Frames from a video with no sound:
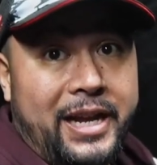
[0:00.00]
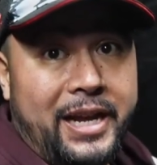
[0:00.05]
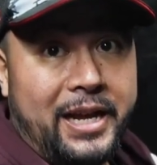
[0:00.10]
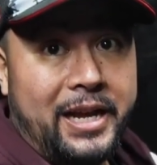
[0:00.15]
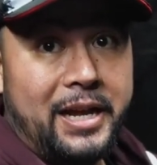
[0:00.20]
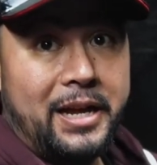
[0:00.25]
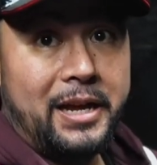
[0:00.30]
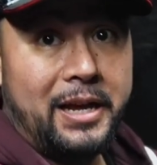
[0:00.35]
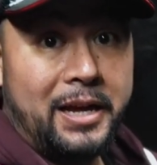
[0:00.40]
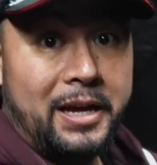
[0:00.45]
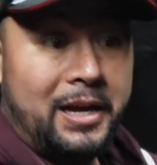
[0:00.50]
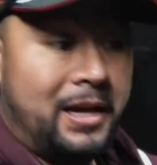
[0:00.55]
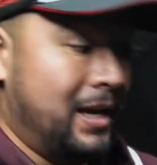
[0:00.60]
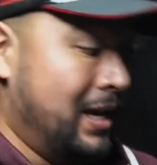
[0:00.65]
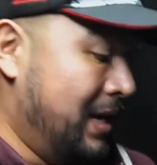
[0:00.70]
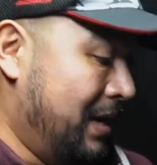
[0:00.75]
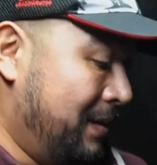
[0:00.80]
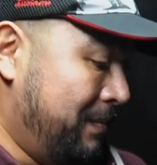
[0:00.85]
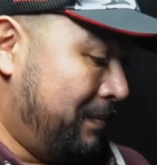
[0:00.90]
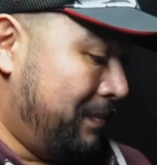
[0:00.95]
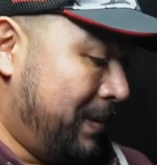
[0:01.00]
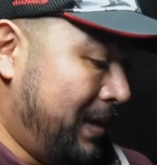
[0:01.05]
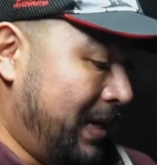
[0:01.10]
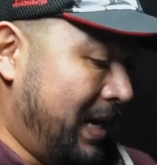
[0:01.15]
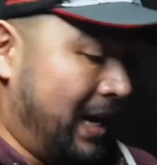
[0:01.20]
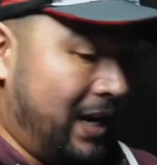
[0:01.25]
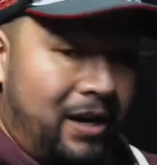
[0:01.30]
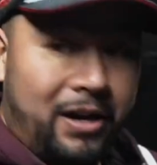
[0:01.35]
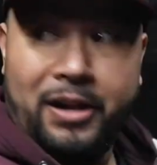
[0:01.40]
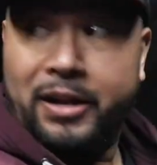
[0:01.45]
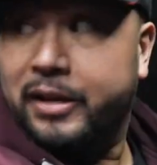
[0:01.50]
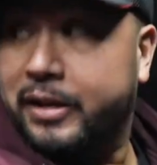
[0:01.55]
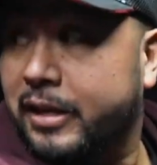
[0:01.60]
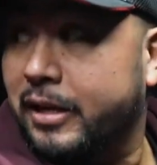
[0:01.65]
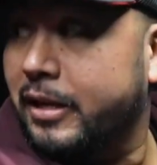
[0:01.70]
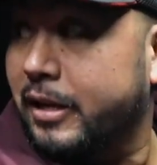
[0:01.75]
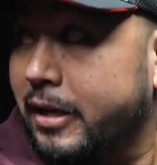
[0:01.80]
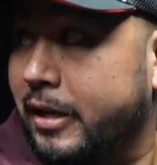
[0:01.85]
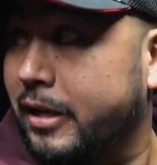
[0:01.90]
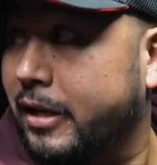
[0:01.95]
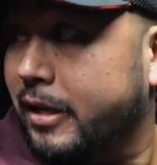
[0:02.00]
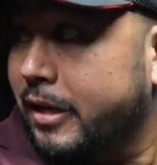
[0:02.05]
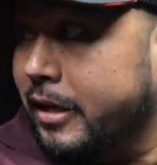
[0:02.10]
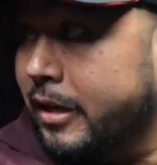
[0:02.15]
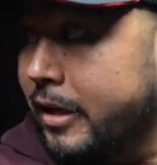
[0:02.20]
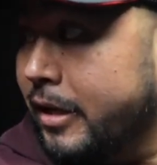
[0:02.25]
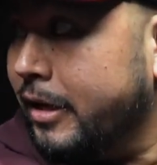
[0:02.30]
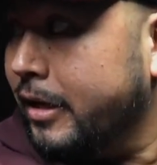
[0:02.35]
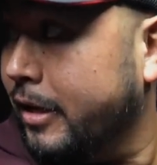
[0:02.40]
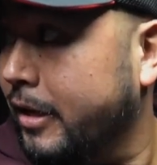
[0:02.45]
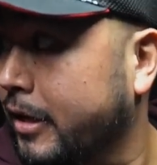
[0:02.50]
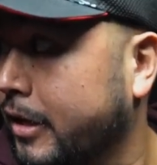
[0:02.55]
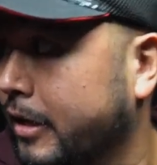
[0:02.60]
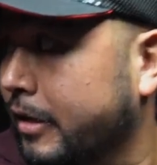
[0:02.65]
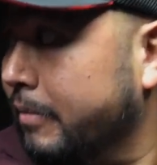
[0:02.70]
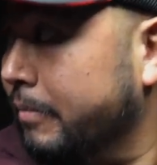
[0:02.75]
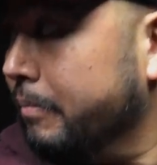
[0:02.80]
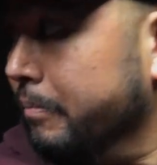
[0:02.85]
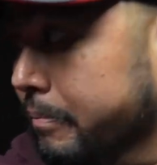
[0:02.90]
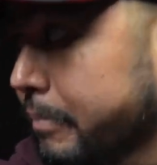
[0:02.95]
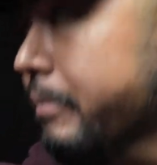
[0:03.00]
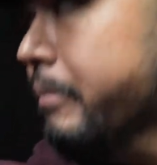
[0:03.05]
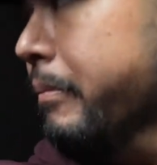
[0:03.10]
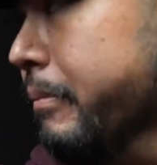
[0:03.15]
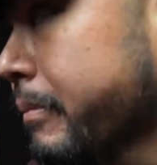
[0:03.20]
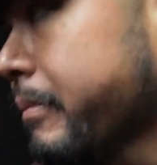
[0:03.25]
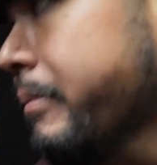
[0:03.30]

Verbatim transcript: Did you turn it up? We got it on. It's on.